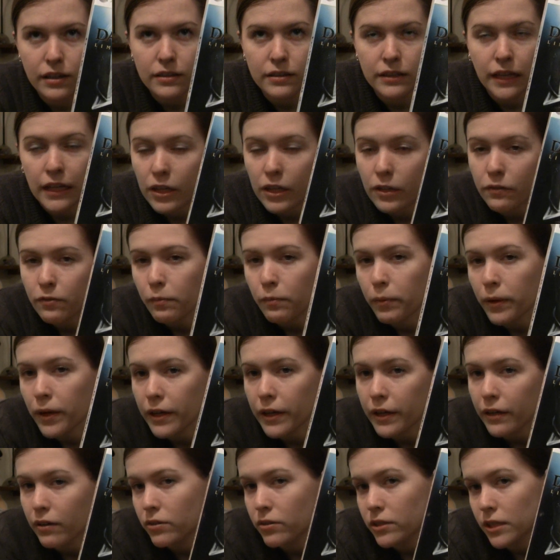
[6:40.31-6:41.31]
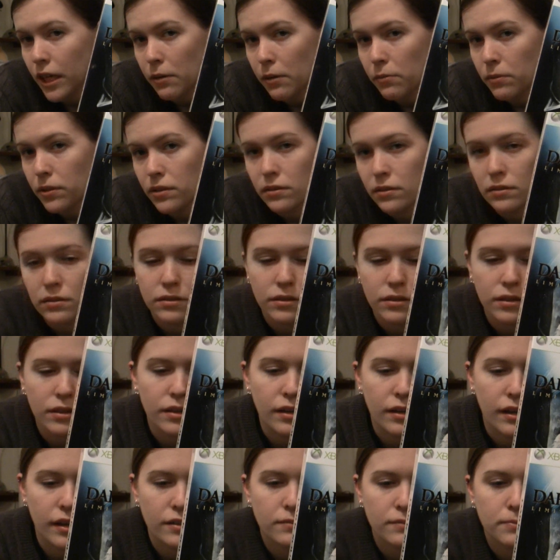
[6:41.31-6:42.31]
thank you for buying it on day one, I